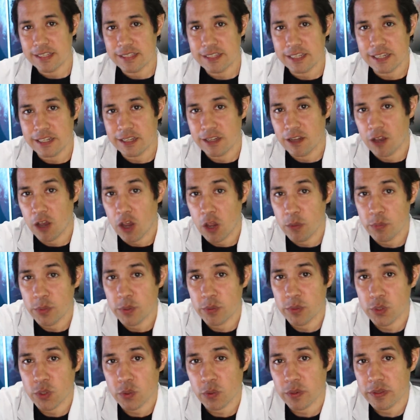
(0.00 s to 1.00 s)
That's it. I hope
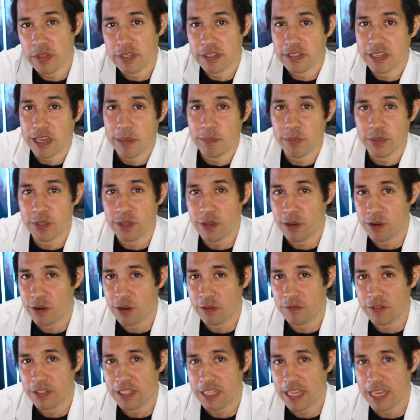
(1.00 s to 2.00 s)
you enjoyed this episode
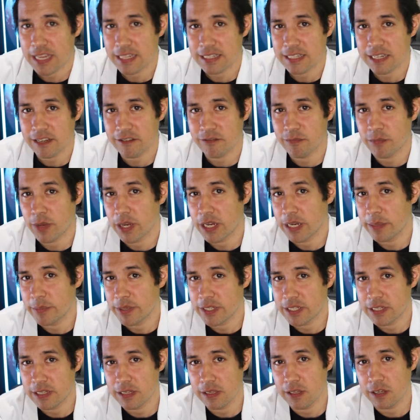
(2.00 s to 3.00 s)
of Star Stuff. My name
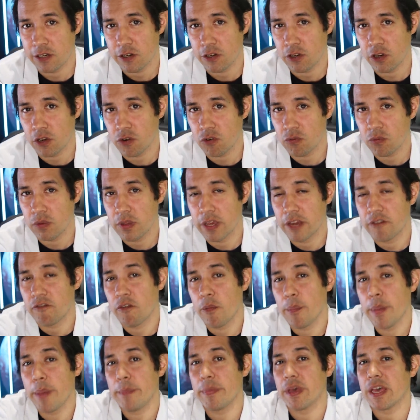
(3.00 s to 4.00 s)
is Dylan O'Donnell, and
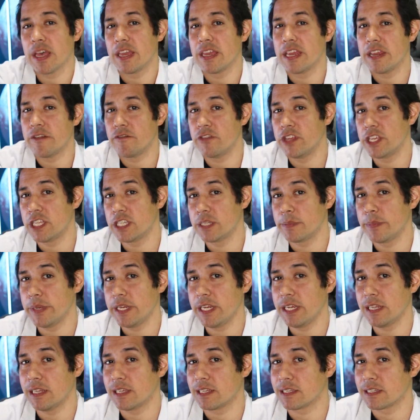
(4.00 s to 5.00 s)
remember, everything is
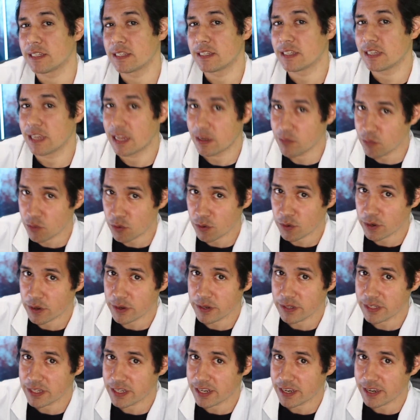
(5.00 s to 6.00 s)
meaningless and we're all
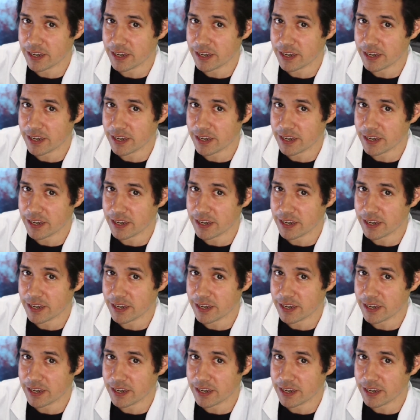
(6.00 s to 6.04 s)
going to